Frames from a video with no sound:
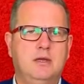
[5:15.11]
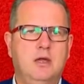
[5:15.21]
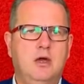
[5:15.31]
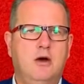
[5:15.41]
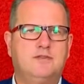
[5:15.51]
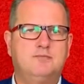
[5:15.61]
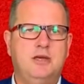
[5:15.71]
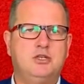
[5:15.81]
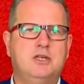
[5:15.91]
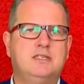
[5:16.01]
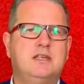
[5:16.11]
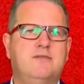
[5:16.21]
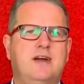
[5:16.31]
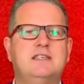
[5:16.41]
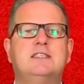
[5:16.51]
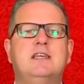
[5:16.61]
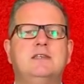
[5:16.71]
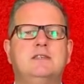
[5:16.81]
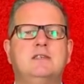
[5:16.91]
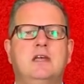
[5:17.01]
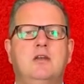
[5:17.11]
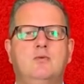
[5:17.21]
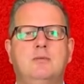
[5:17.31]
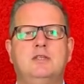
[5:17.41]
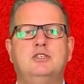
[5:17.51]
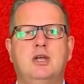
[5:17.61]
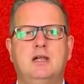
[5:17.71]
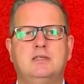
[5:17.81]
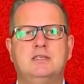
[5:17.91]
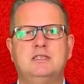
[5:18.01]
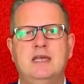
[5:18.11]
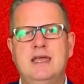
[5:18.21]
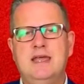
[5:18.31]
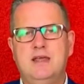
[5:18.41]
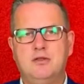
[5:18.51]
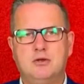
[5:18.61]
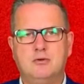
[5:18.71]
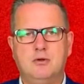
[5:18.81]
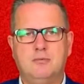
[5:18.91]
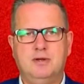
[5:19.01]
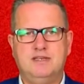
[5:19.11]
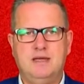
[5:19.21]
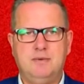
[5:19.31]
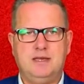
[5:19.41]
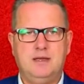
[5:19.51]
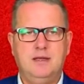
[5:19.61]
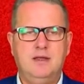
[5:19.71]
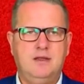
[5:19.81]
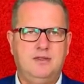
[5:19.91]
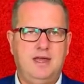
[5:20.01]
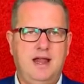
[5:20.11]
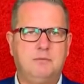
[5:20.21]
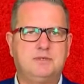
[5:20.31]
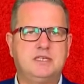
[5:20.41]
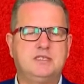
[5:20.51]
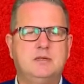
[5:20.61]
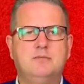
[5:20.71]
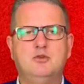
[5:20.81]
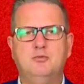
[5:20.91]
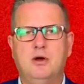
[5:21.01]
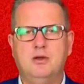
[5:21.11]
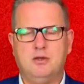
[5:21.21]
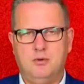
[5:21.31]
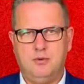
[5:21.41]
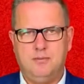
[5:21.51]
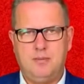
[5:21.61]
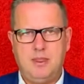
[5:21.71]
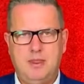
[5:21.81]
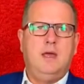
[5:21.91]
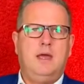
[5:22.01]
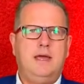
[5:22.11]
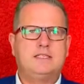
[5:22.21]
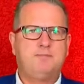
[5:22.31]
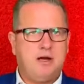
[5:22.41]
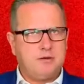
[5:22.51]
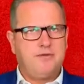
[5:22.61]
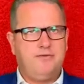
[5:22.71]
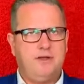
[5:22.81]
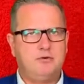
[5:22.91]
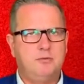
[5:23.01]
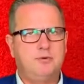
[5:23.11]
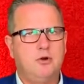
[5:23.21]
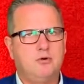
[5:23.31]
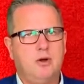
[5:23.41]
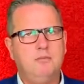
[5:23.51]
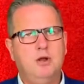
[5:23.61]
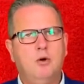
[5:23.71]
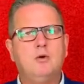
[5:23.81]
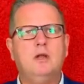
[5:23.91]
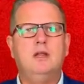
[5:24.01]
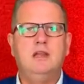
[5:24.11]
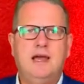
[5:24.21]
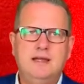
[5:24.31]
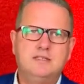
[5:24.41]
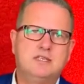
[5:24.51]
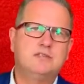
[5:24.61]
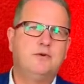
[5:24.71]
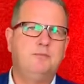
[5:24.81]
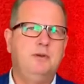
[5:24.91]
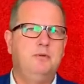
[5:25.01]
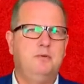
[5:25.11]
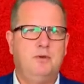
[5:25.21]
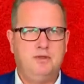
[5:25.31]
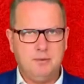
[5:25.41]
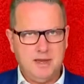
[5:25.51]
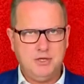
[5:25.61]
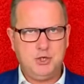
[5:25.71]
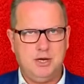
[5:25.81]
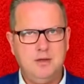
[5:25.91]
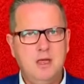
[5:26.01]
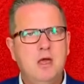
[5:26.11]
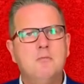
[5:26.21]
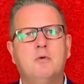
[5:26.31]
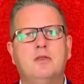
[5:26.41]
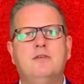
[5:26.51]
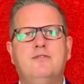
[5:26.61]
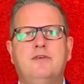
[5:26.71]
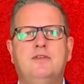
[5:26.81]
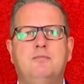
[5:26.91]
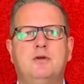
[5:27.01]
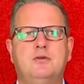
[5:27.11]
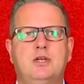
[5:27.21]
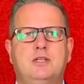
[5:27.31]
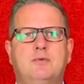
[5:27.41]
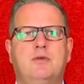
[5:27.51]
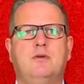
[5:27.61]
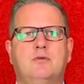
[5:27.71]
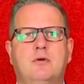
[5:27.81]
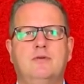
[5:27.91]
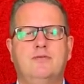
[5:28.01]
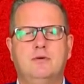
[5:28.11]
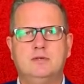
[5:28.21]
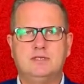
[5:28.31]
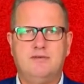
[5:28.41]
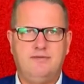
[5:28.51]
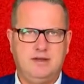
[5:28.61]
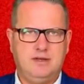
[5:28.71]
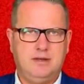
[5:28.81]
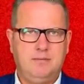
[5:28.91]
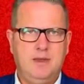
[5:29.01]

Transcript: of Specialist Advice Centers and Women's Shelters in the Corona Pandemic, the Help System 2.0. As part of the federal program Local Alliances for People with Dementia, more than 50 projects with a Corona focus are funded.